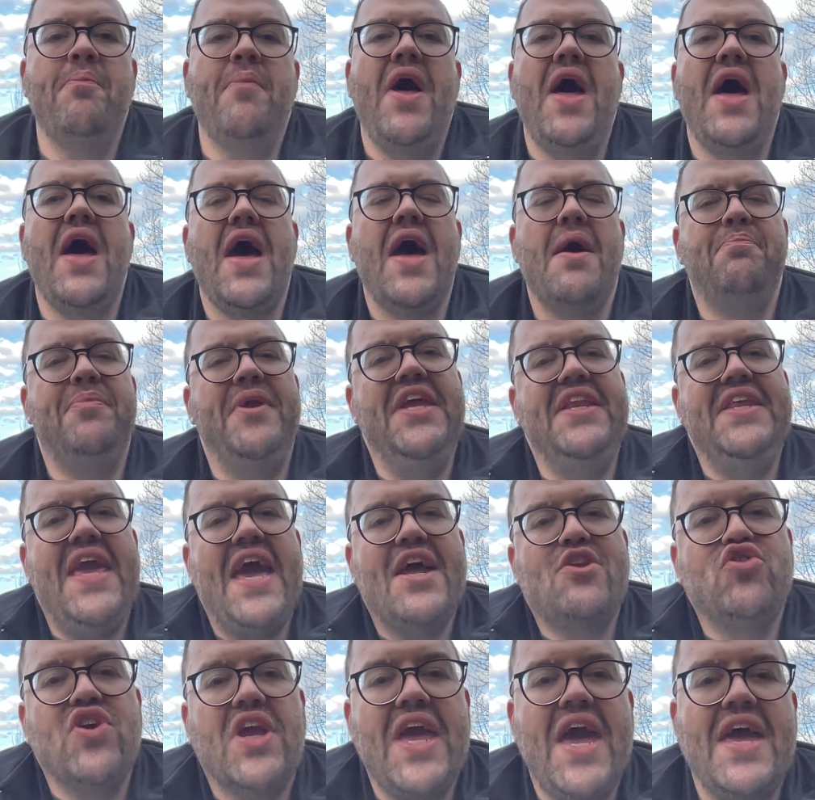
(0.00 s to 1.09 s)

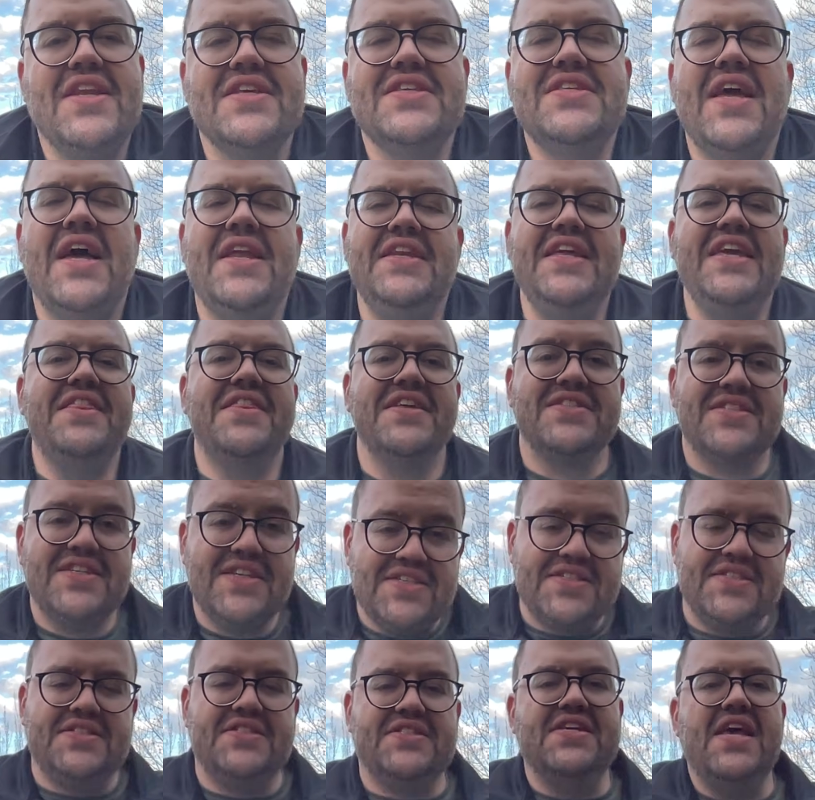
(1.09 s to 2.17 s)
pediatric
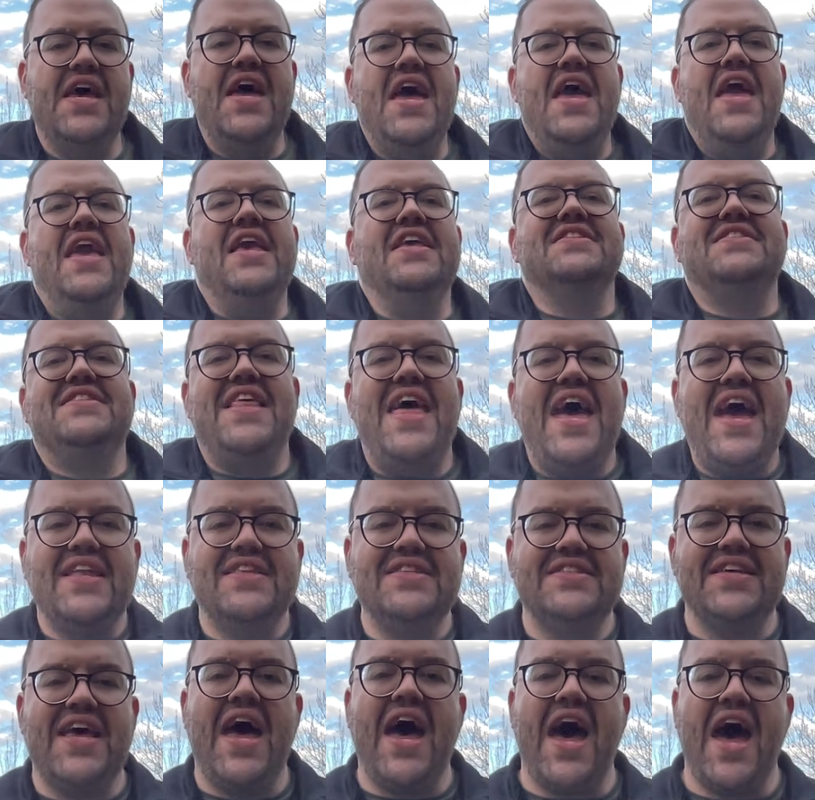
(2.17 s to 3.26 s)
anaesthetists, is that
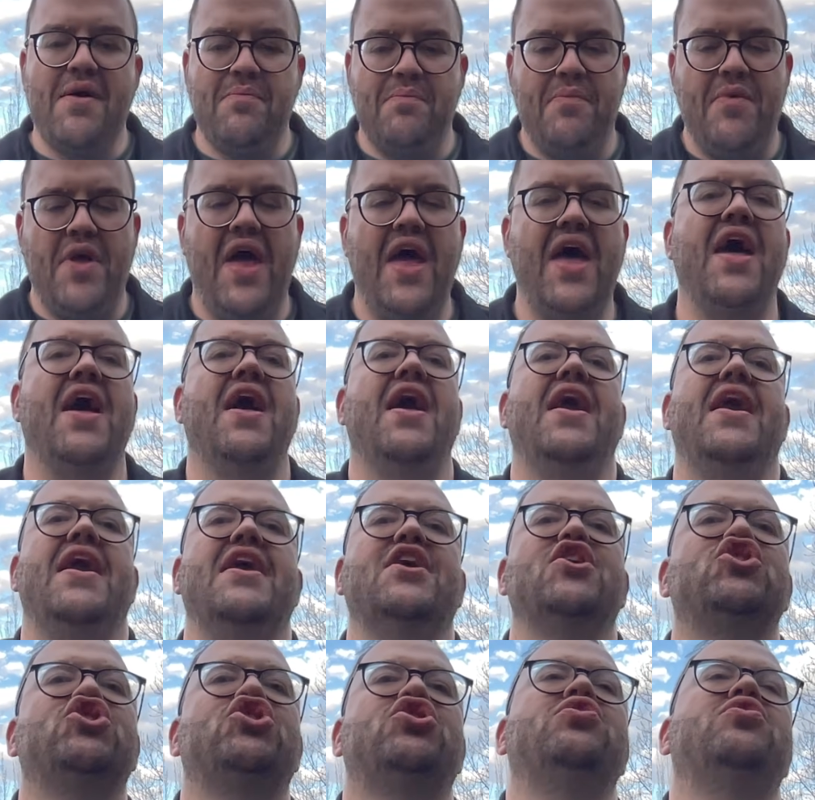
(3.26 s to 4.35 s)
a
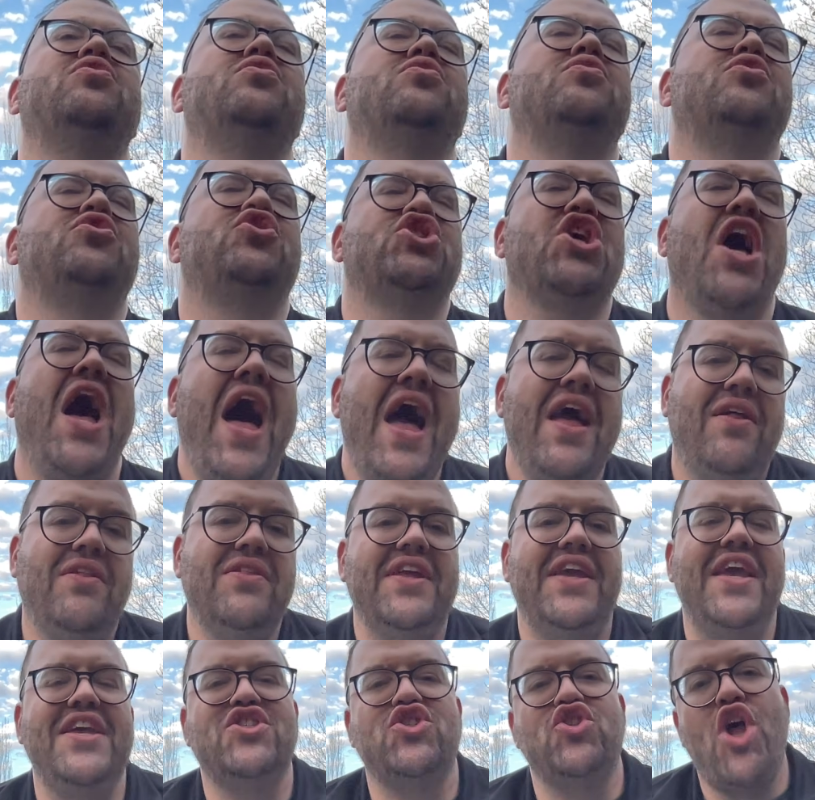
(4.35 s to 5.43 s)
child
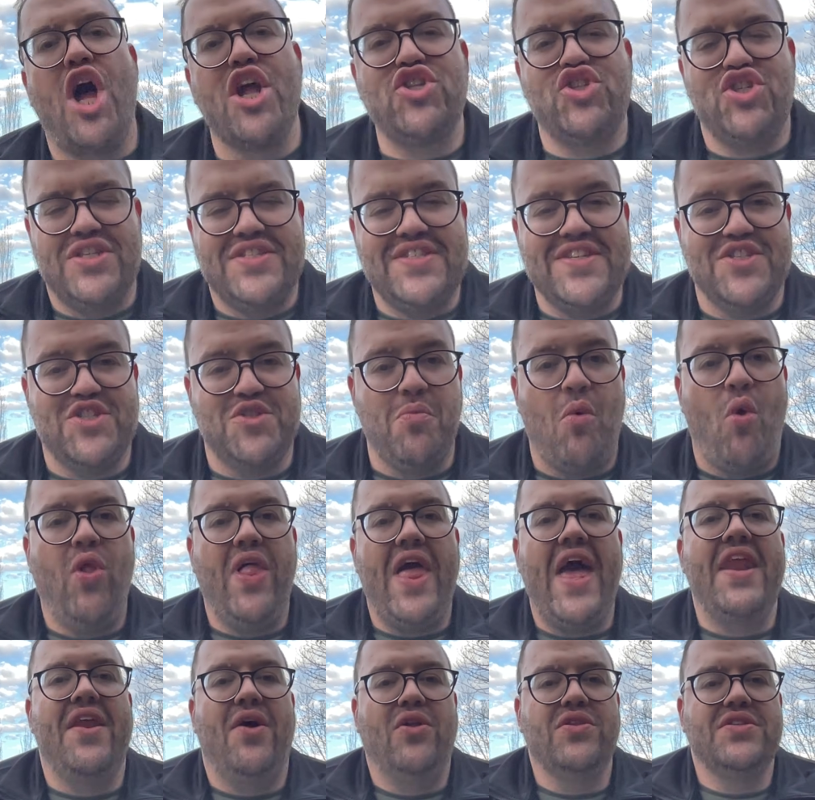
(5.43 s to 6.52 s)
is not just a small
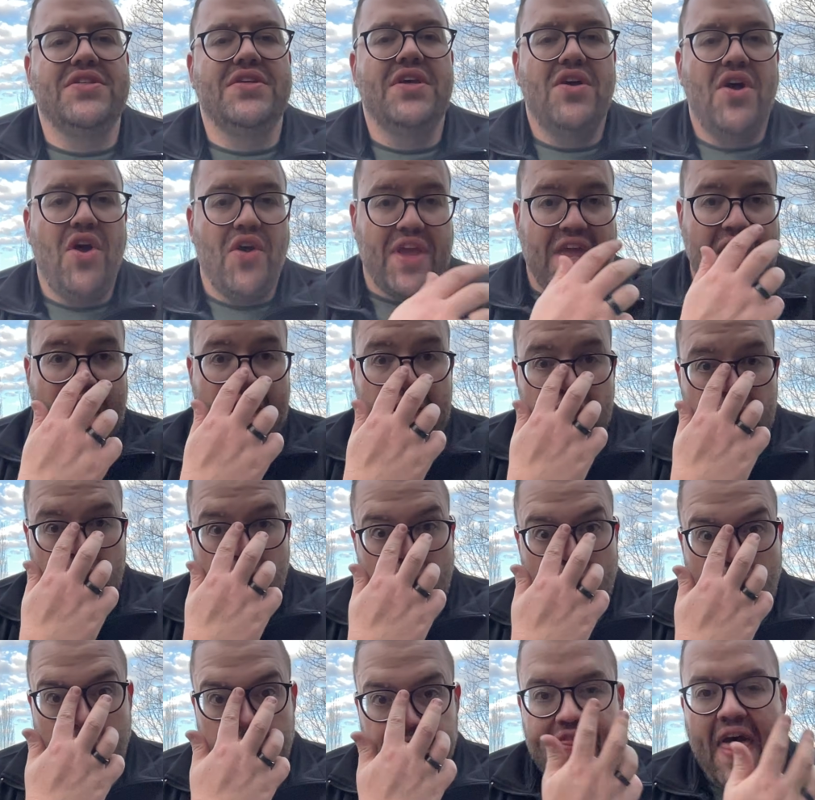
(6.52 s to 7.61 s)
adult, okay?
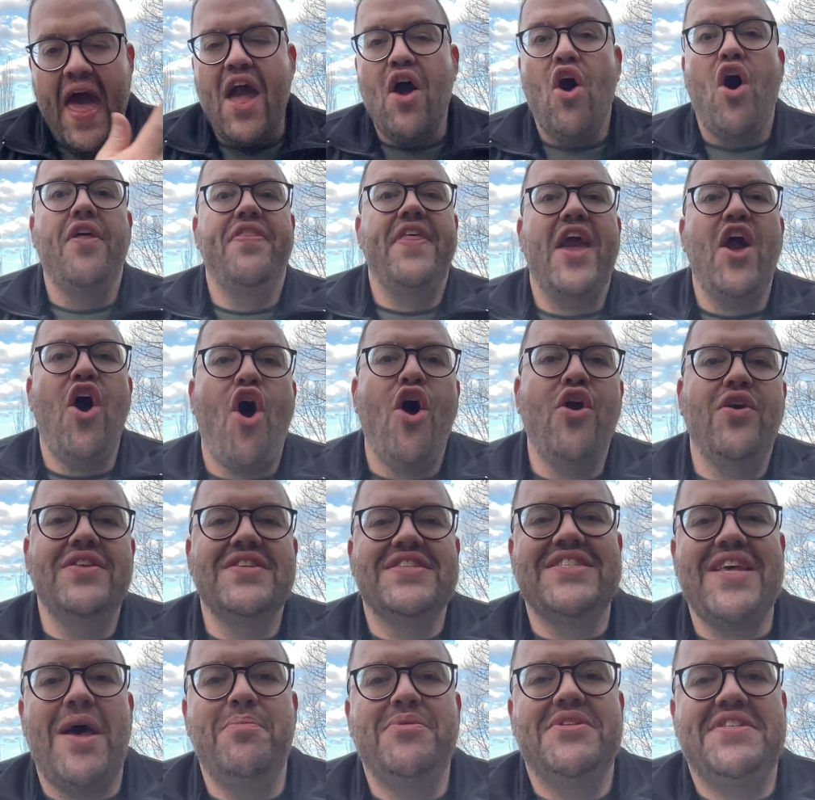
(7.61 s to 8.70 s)
They are their own
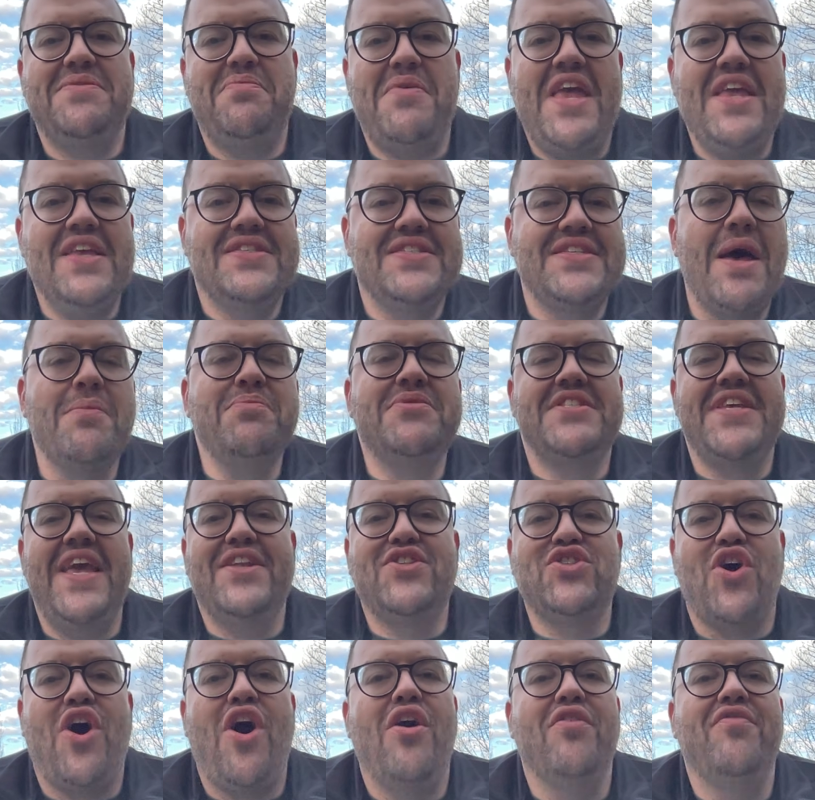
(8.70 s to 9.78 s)
subset
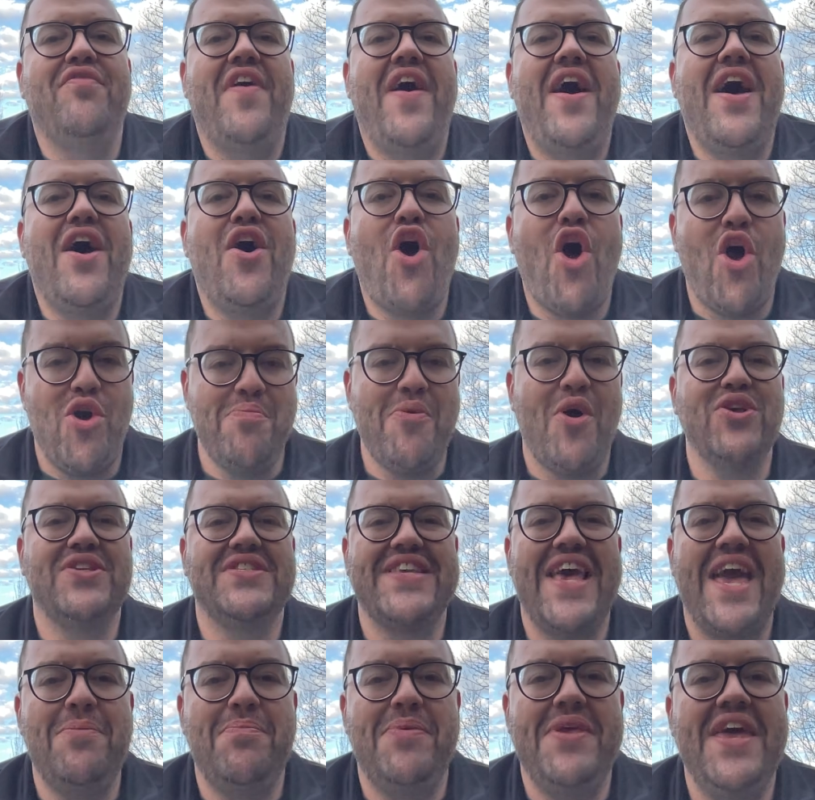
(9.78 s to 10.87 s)
of Homo
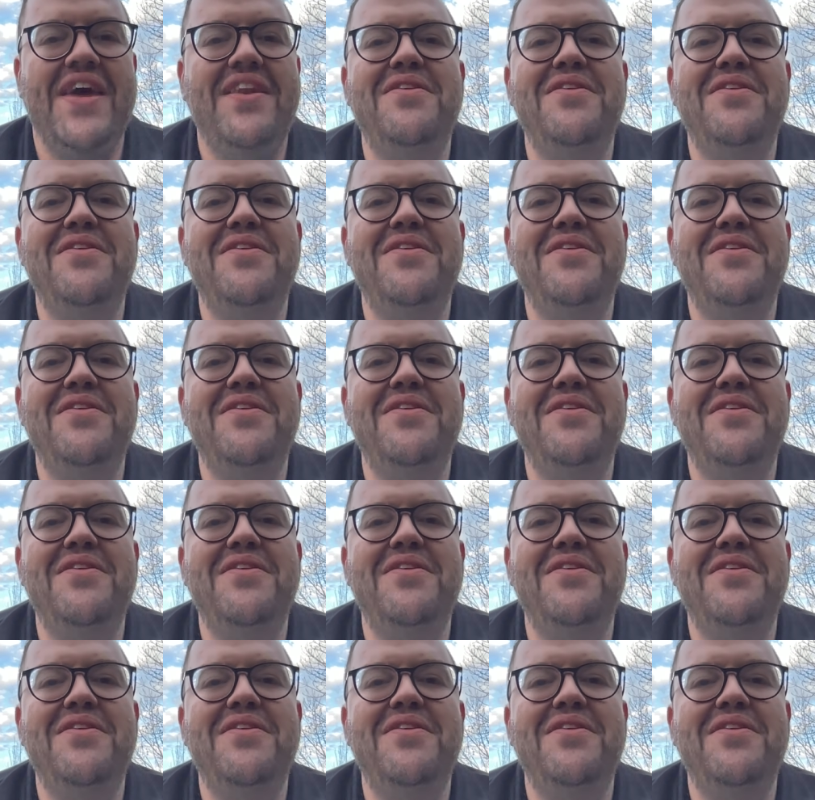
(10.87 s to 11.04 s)
sapien.